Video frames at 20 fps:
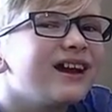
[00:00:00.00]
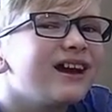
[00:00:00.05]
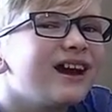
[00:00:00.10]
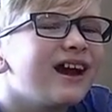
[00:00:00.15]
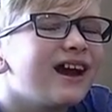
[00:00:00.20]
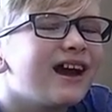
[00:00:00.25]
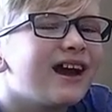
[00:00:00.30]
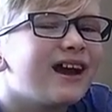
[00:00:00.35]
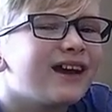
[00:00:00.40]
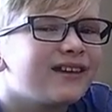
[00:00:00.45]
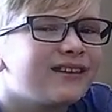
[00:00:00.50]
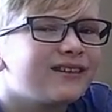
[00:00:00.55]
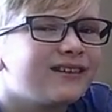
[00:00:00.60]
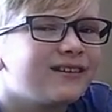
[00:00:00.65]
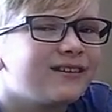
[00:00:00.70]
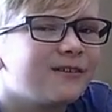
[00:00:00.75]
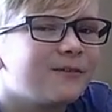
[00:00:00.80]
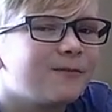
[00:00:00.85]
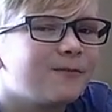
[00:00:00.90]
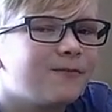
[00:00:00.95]

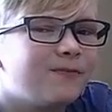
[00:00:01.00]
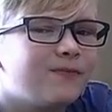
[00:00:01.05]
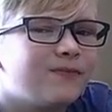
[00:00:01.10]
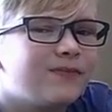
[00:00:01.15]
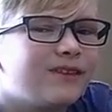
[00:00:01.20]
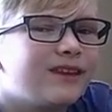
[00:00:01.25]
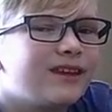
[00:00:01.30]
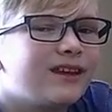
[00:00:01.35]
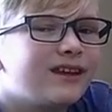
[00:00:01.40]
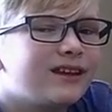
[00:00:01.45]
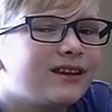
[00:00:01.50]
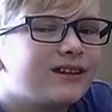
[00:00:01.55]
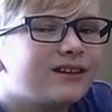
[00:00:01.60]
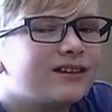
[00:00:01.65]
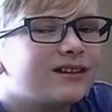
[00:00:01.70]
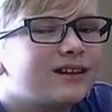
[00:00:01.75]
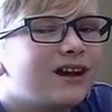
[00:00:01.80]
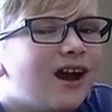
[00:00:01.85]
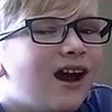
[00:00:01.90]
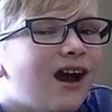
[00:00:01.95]
And
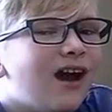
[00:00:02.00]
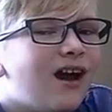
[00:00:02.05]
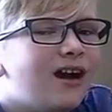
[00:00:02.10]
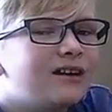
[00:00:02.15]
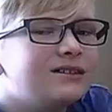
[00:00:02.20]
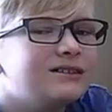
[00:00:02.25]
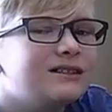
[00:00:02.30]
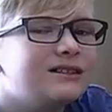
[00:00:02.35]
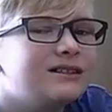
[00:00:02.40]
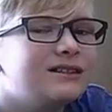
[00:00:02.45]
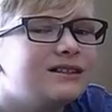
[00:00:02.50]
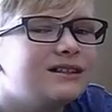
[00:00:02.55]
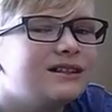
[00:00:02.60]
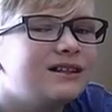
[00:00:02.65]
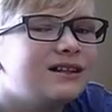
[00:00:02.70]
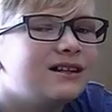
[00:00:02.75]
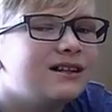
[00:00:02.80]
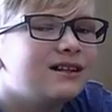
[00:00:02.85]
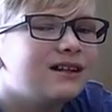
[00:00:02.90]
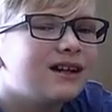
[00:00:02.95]

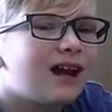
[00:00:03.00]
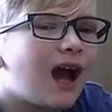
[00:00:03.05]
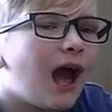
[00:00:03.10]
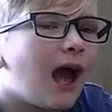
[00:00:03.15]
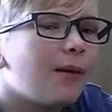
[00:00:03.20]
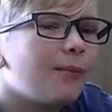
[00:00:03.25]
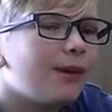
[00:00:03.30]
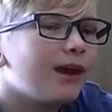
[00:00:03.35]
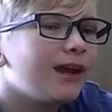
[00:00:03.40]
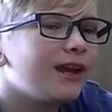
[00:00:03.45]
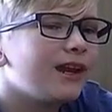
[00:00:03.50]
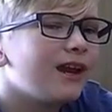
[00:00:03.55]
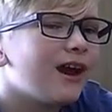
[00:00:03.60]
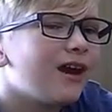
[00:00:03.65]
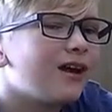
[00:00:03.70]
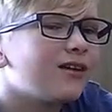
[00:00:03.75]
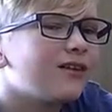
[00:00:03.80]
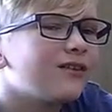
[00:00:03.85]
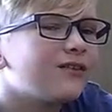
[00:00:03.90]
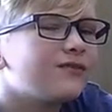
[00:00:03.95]
I made it
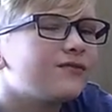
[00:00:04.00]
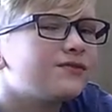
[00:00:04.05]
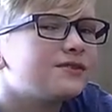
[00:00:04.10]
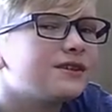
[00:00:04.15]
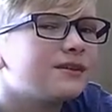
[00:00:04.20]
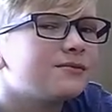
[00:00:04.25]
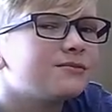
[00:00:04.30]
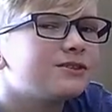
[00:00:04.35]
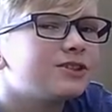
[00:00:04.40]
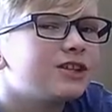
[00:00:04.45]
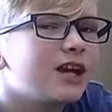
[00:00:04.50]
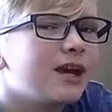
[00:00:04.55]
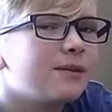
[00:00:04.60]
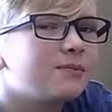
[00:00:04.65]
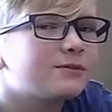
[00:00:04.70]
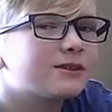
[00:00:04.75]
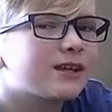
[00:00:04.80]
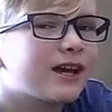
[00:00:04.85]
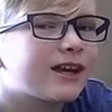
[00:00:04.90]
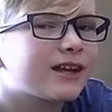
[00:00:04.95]
out of some
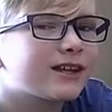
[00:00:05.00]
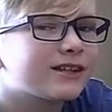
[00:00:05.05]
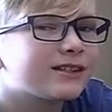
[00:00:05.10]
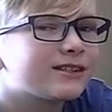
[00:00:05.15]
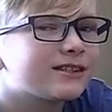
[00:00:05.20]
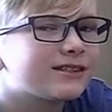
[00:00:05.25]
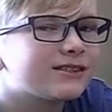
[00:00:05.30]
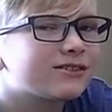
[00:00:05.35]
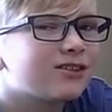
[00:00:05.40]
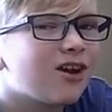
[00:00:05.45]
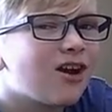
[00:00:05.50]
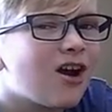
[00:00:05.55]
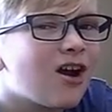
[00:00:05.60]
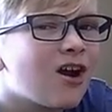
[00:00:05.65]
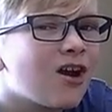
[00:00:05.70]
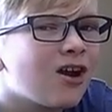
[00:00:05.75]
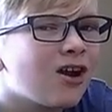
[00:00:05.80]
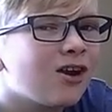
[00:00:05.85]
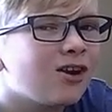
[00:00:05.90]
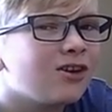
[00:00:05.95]
shapes like a
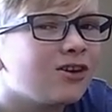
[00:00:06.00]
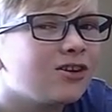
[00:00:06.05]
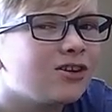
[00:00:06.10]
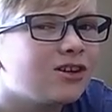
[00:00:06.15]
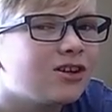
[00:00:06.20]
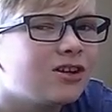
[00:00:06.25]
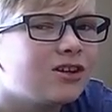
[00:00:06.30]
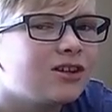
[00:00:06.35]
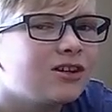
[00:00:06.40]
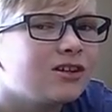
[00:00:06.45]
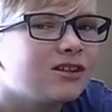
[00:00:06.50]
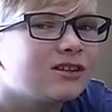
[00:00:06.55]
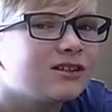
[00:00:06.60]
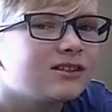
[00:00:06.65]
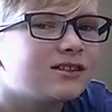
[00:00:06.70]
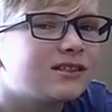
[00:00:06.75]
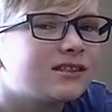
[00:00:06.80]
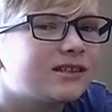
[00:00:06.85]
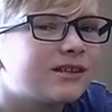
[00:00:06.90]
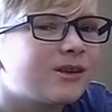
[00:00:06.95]
star,
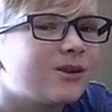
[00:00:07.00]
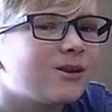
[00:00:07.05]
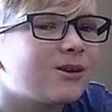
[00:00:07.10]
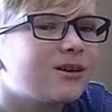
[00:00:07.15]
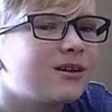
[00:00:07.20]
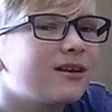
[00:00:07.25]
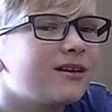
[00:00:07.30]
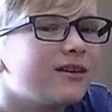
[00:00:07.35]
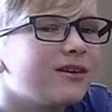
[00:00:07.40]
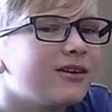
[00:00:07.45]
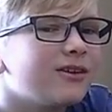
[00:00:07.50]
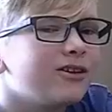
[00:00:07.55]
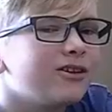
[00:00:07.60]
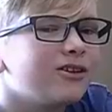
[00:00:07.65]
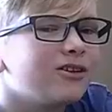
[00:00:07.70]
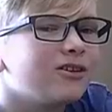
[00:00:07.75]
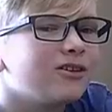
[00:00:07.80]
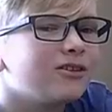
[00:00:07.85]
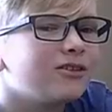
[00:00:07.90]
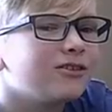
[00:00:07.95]

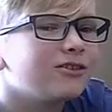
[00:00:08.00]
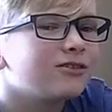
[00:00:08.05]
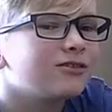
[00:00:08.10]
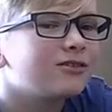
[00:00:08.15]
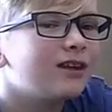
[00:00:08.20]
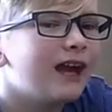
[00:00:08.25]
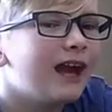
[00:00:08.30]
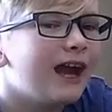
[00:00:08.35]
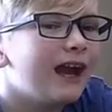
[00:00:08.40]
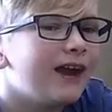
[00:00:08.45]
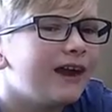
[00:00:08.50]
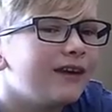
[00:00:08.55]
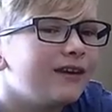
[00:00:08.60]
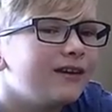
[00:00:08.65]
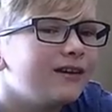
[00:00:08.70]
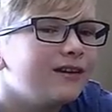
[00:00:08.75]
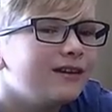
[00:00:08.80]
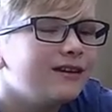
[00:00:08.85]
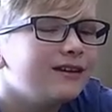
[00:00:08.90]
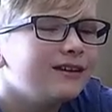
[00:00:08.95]
cylinder, and
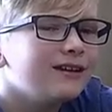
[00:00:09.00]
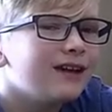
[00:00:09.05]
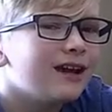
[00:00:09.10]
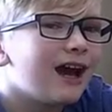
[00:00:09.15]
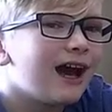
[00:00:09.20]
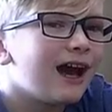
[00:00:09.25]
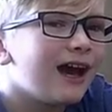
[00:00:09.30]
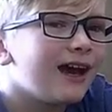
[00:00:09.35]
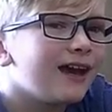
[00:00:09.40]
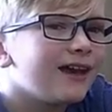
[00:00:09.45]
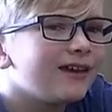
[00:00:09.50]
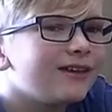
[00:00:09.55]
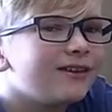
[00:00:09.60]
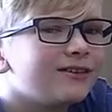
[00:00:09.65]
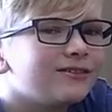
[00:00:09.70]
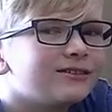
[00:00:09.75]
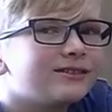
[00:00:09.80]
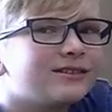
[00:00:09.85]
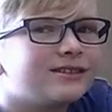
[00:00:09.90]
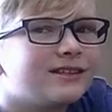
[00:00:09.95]
I
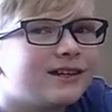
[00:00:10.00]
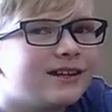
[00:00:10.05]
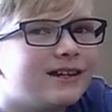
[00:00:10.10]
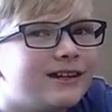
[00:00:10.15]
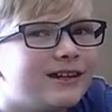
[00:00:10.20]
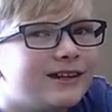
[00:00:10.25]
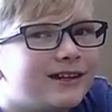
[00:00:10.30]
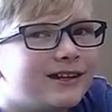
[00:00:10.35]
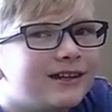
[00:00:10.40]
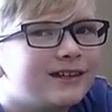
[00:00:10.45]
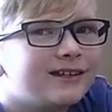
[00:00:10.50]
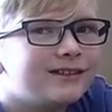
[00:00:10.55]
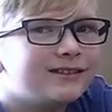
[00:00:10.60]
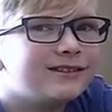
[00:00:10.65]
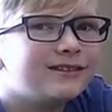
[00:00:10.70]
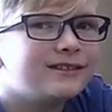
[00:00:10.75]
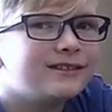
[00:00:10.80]
used a